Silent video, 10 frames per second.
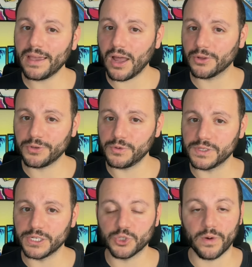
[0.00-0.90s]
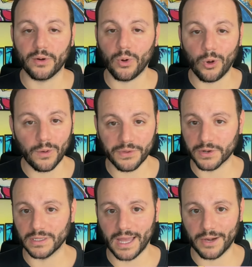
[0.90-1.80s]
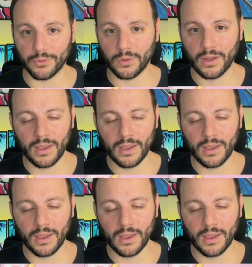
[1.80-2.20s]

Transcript: color usage throughout all of their collateral,